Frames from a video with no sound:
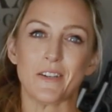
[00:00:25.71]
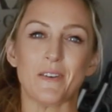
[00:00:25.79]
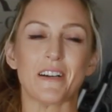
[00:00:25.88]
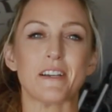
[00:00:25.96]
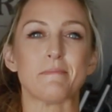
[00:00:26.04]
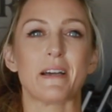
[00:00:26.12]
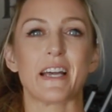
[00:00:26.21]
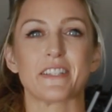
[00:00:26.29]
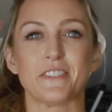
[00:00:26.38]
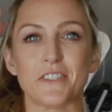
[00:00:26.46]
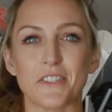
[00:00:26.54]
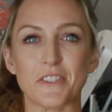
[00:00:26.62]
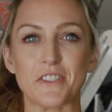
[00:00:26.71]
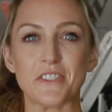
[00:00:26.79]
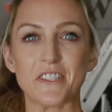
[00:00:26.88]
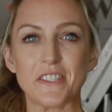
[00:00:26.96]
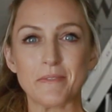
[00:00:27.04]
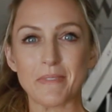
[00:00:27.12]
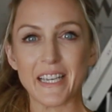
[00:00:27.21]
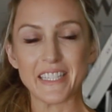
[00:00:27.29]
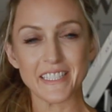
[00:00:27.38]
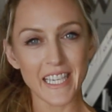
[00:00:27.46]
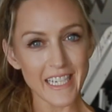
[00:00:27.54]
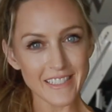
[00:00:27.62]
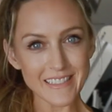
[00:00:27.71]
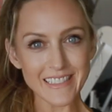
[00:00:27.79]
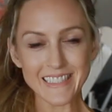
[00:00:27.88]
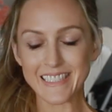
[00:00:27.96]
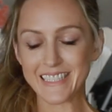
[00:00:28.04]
Welcome back to my channel.